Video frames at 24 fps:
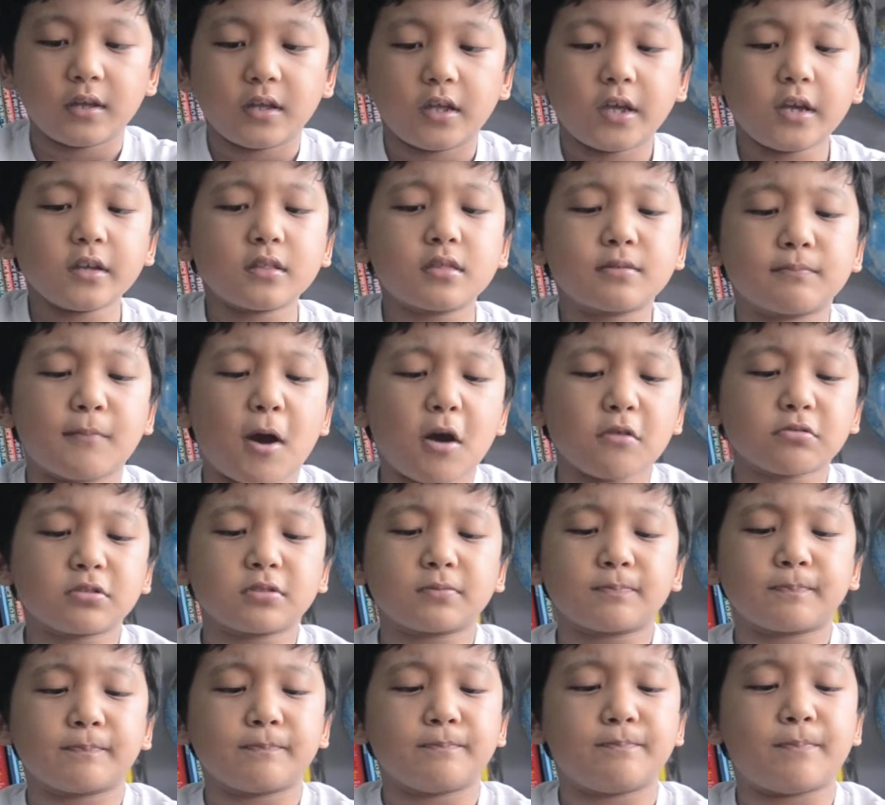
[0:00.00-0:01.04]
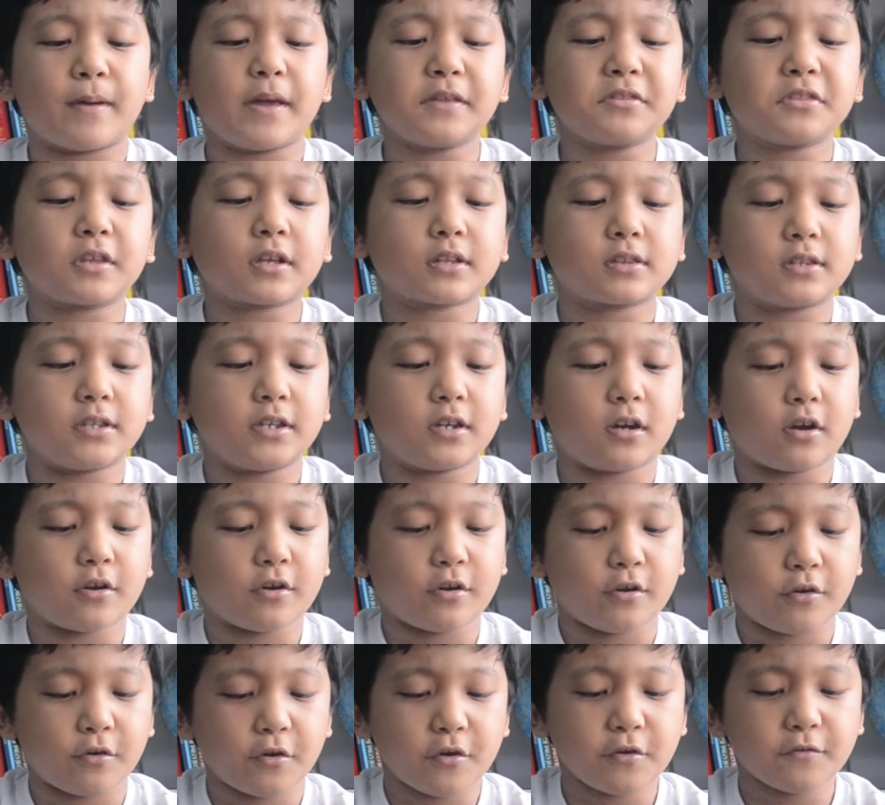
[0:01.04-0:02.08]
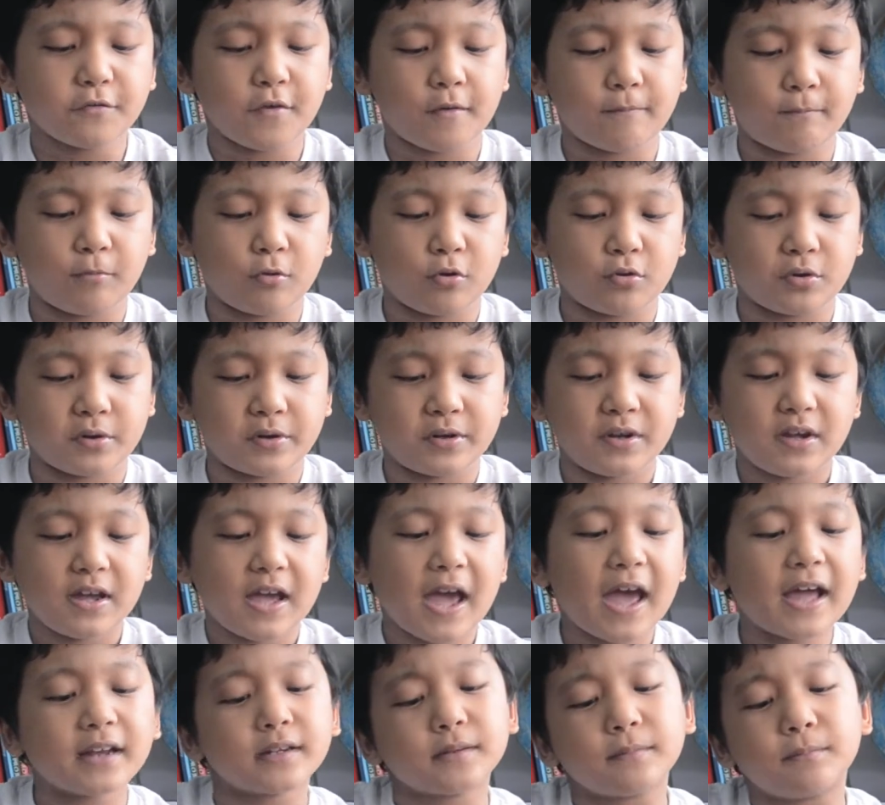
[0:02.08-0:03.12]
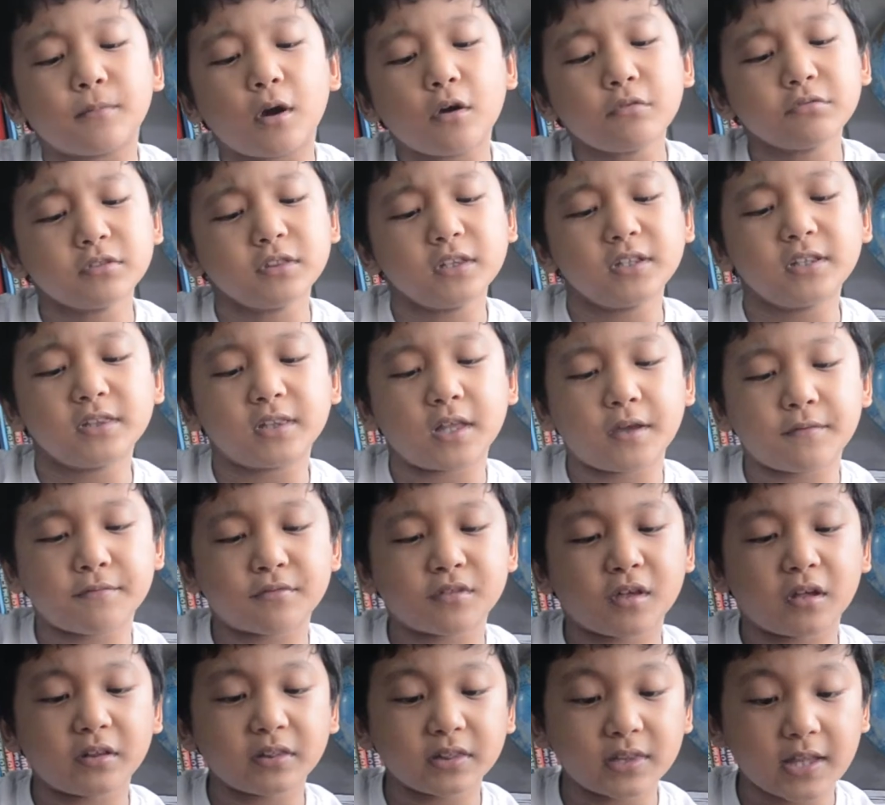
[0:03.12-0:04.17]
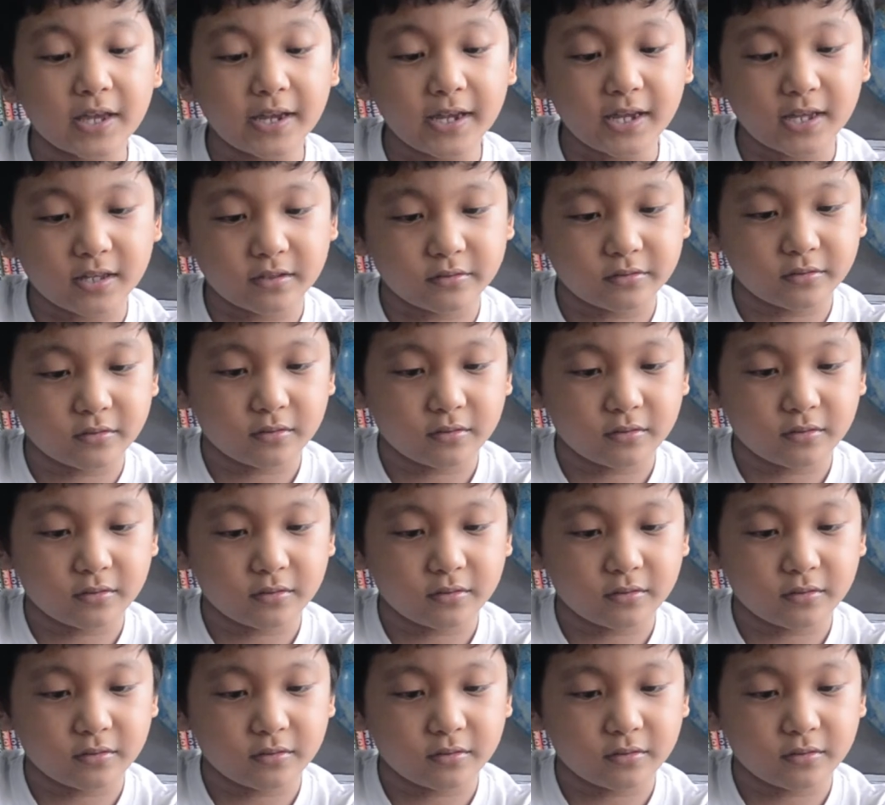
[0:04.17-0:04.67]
It's basically a herbivore and it mostly lives on land.